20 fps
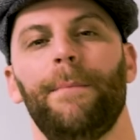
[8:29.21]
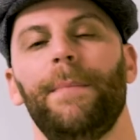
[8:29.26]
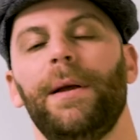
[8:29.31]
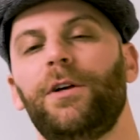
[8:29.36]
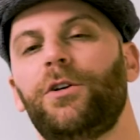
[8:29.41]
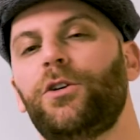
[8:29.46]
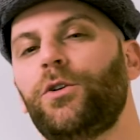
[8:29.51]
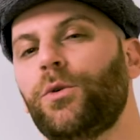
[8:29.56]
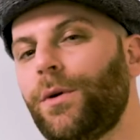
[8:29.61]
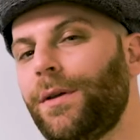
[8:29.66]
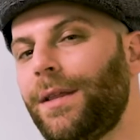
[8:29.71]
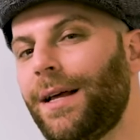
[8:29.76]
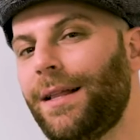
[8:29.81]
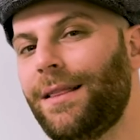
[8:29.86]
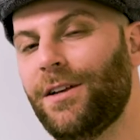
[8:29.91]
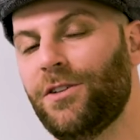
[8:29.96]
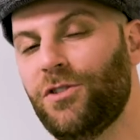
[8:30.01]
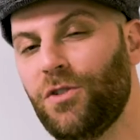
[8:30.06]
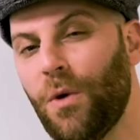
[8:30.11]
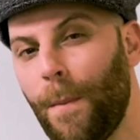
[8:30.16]
make sure
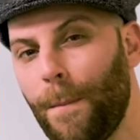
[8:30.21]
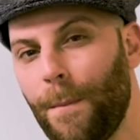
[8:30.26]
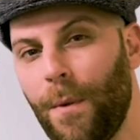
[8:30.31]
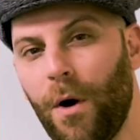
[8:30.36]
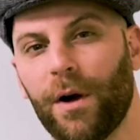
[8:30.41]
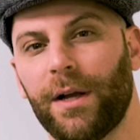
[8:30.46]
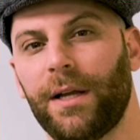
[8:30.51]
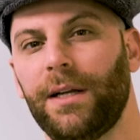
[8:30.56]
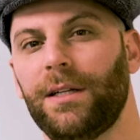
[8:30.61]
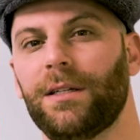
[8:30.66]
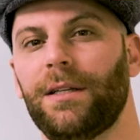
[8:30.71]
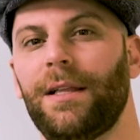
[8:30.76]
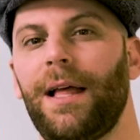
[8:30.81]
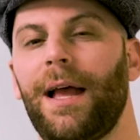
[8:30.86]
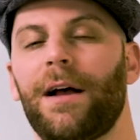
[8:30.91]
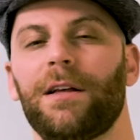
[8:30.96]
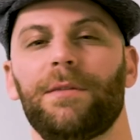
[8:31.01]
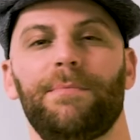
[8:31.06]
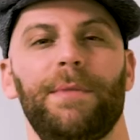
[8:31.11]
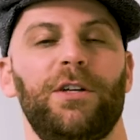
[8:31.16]
that there's no markings on the
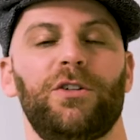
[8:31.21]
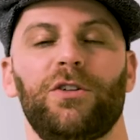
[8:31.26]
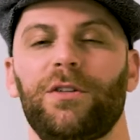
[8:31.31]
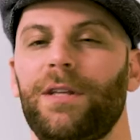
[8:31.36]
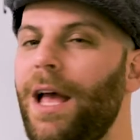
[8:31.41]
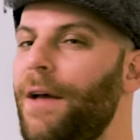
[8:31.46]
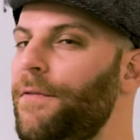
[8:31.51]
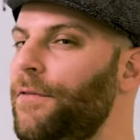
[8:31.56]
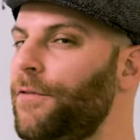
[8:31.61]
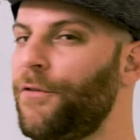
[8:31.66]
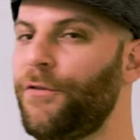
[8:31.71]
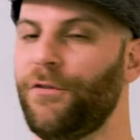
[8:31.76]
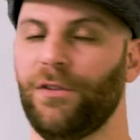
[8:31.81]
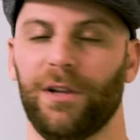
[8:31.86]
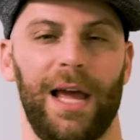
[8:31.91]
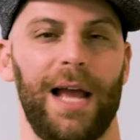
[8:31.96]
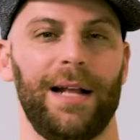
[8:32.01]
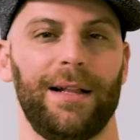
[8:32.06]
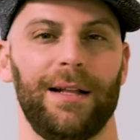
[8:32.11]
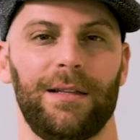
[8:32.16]
house, make sure they haven't
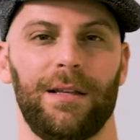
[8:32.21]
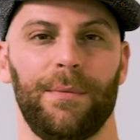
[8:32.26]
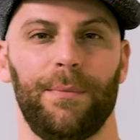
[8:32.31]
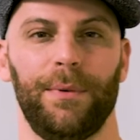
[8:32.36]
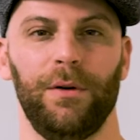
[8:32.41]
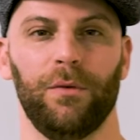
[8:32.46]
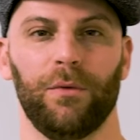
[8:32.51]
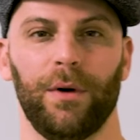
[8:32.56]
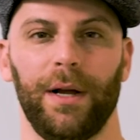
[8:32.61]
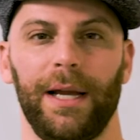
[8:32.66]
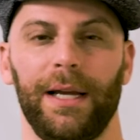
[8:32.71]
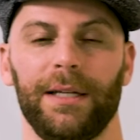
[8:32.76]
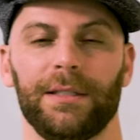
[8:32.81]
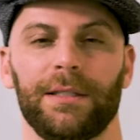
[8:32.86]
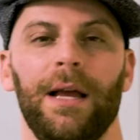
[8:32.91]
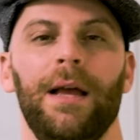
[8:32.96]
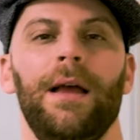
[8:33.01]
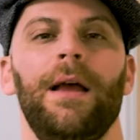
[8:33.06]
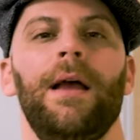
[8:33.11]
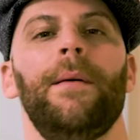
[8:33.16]
flagged it to be raised